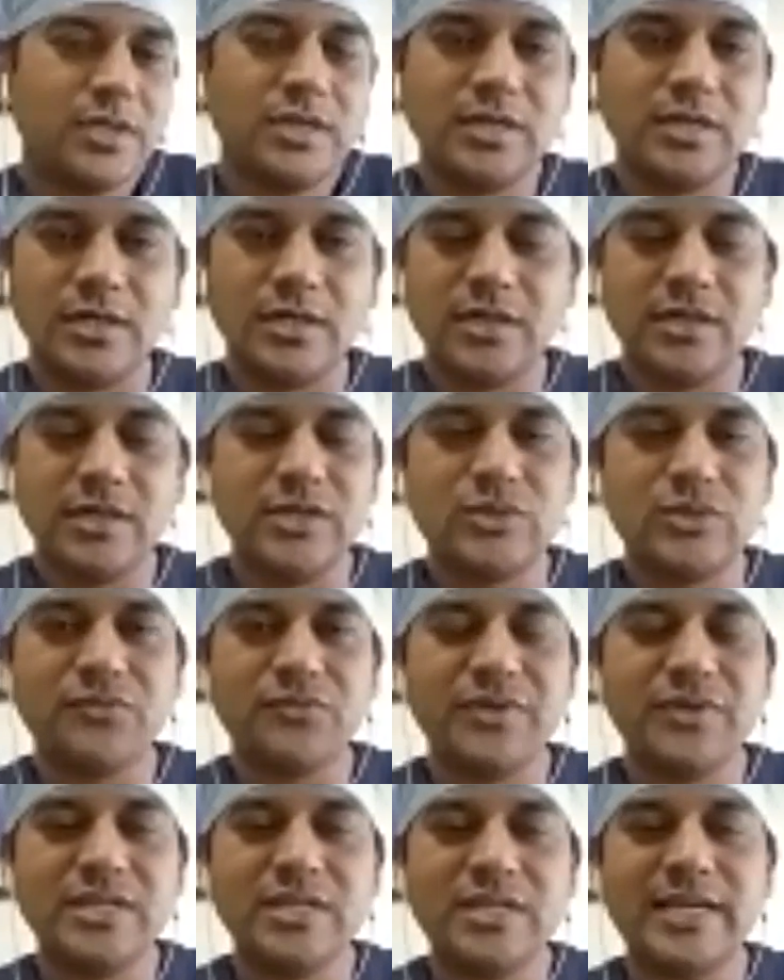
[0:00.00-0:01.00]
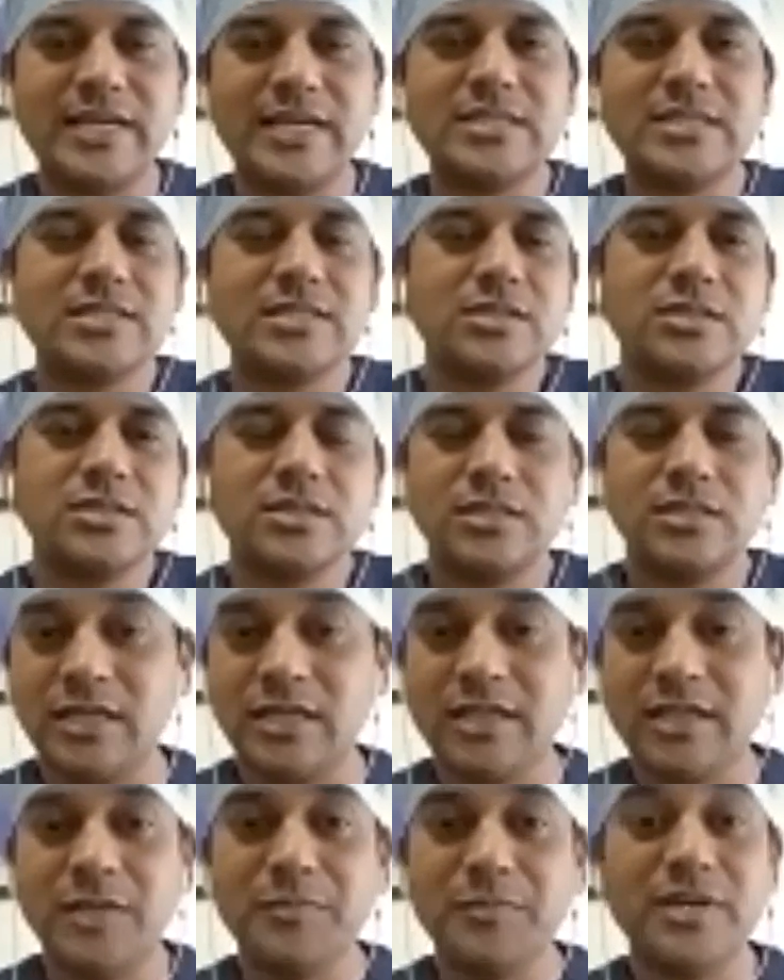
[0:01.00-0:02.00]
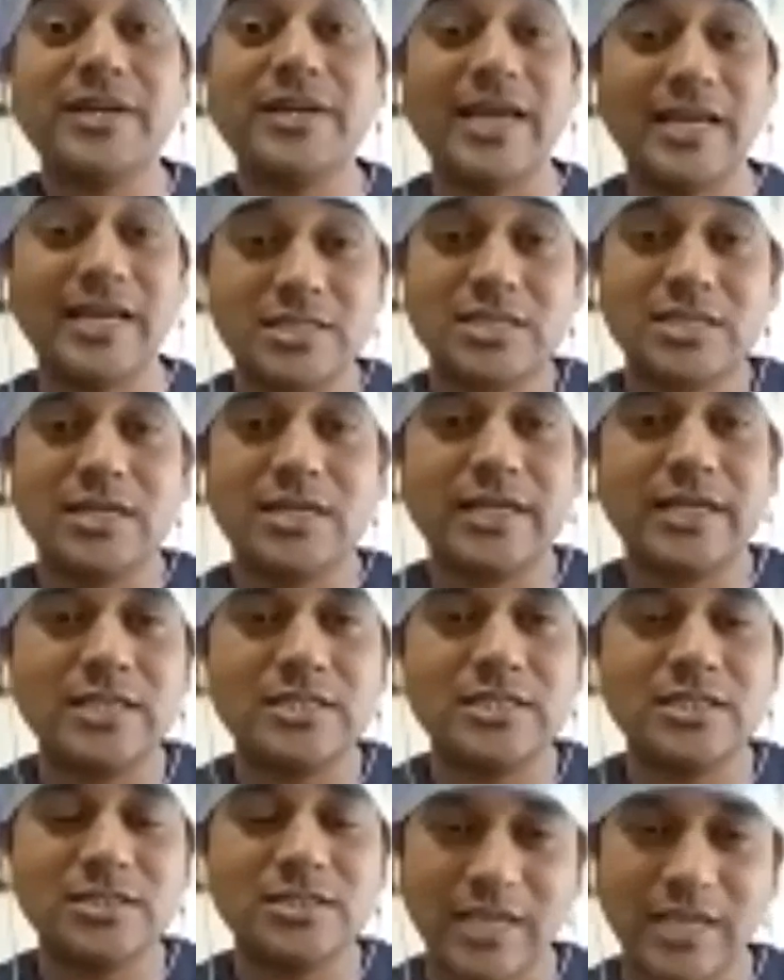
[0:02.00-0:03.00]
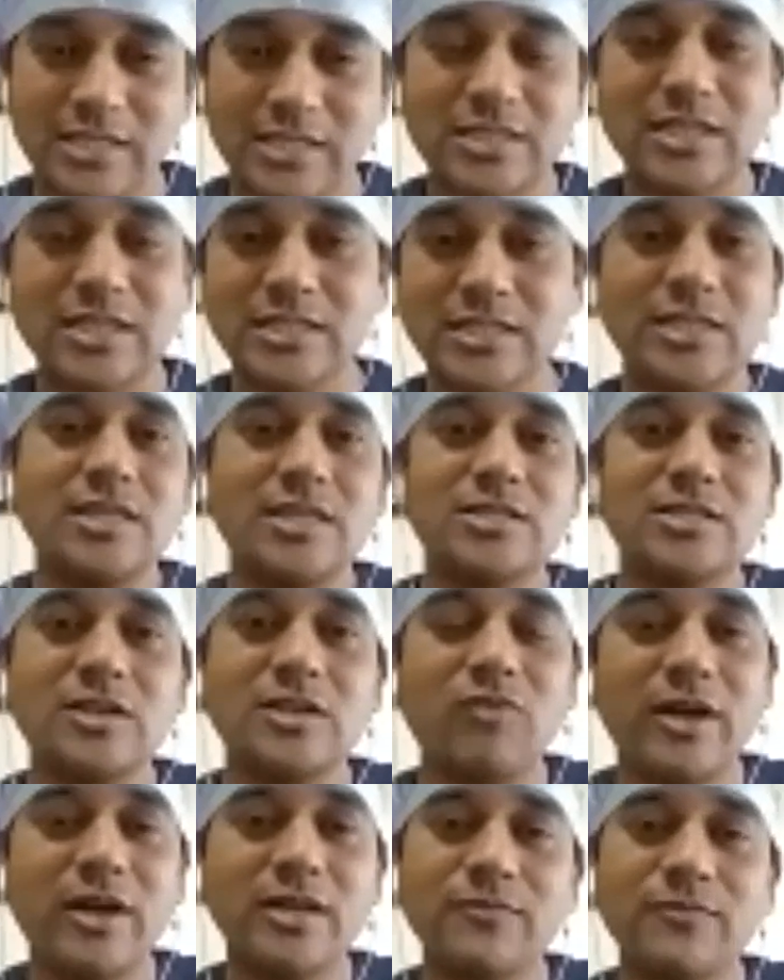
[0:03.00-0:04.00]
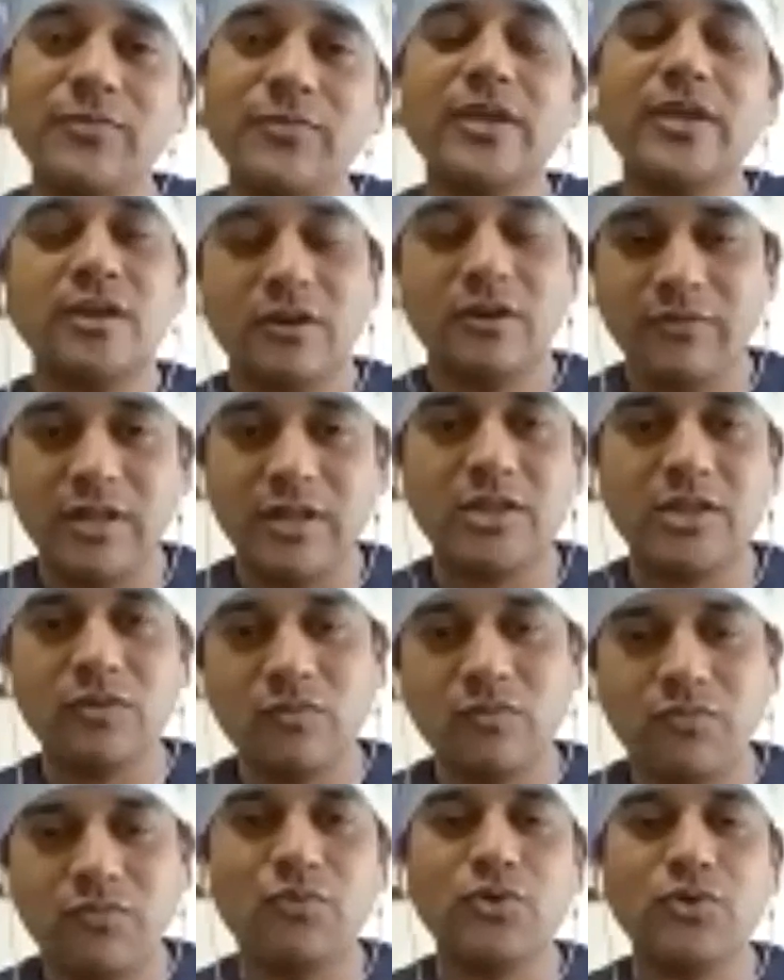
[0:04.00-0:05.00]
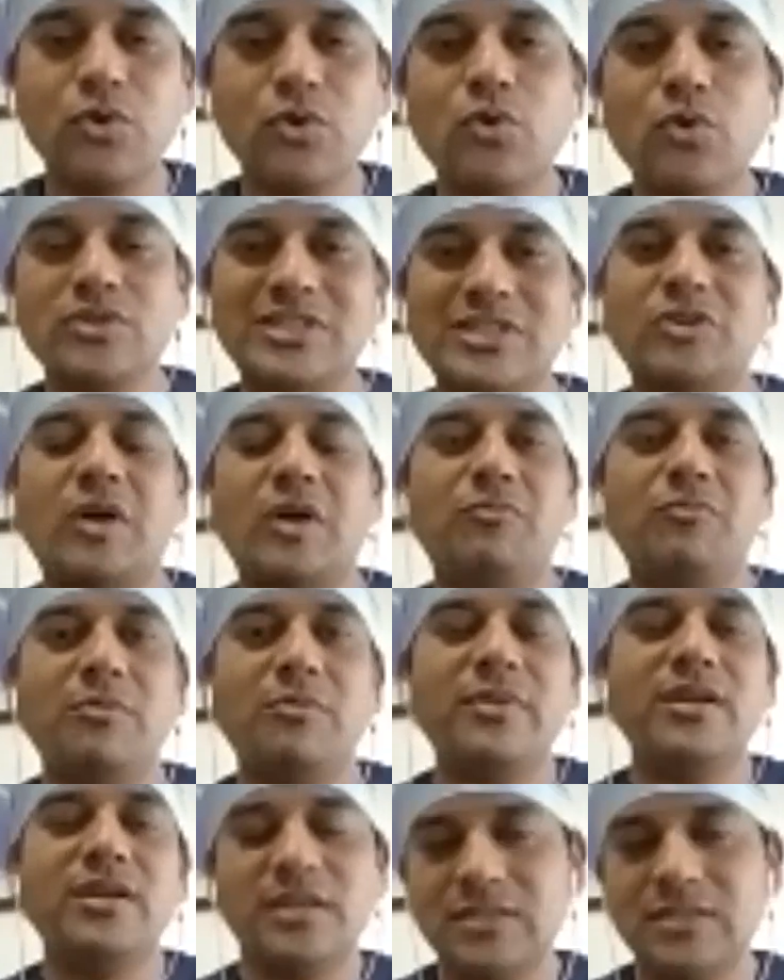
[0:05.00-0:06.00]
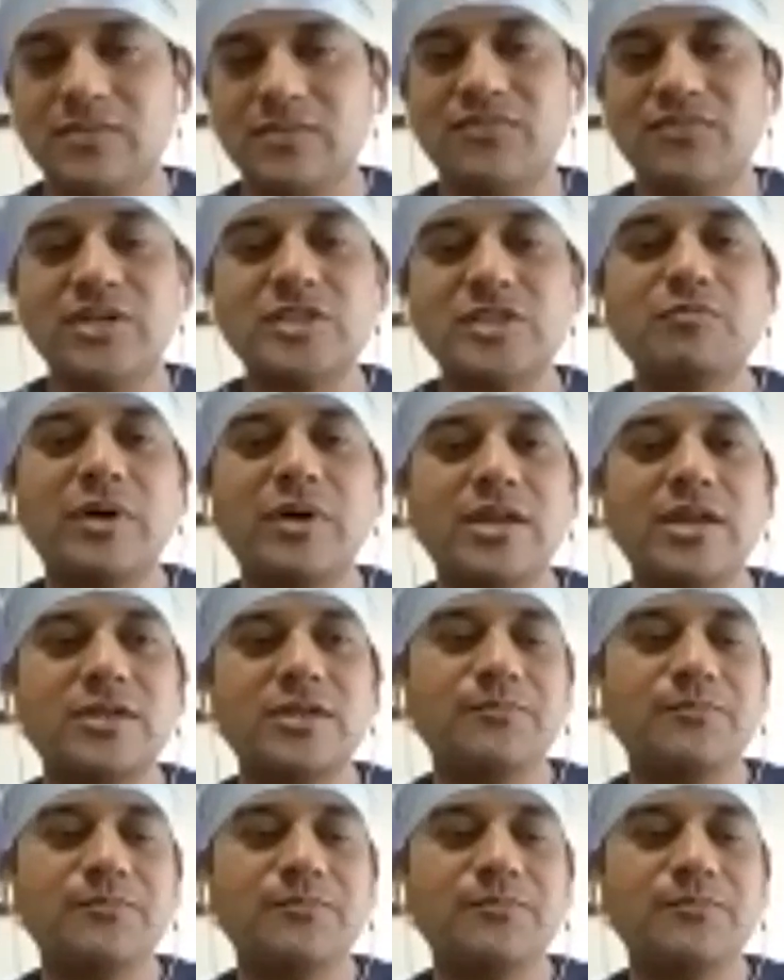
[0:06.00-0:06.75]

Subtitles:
Esophageal cancers, they can be a gastric cancers. Gastric is a reservoir where the food goes into abdomen, is the first part.